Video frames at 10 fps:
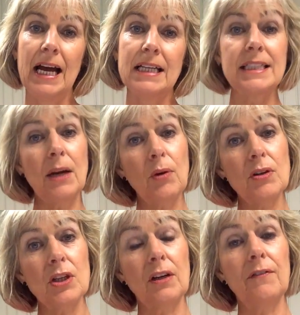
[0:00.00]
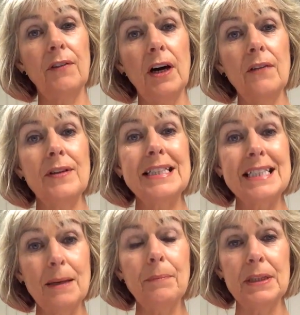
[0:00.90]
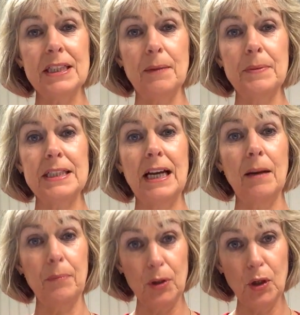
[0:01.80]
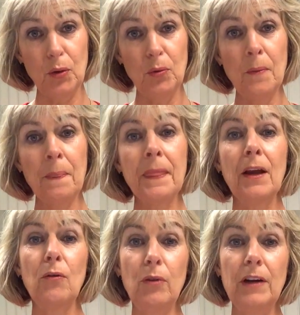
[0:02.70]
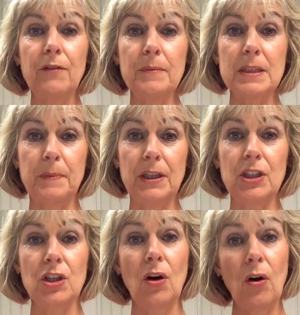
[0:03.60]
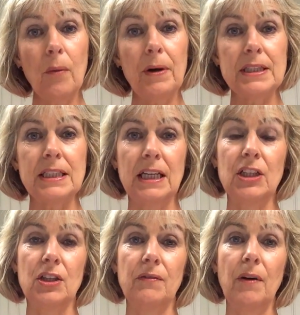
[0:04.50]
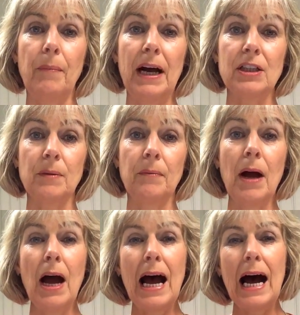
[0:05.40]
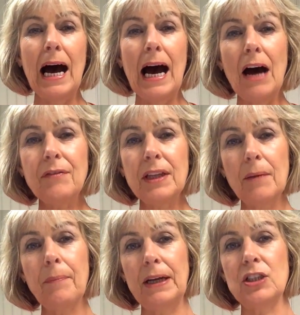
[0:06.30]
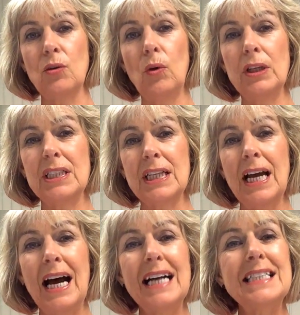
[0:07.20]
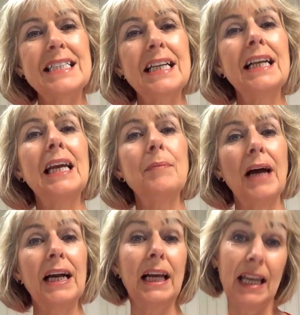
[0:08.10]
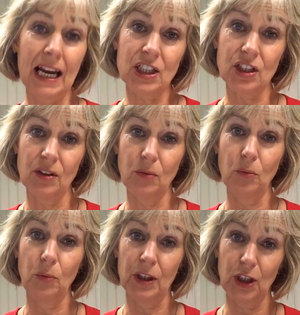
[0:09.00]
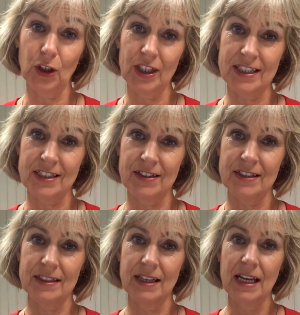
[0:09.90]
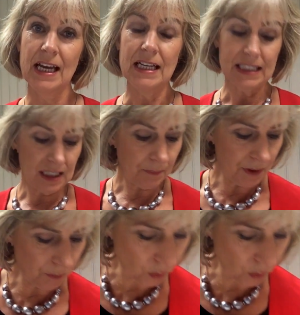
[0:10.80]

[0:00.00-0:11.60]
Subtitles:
Today we're going to look at 5 simple tips to help you read from a speech or a presentation verbatim, have the impact you want, and still keep that connection with your listeners. Tip number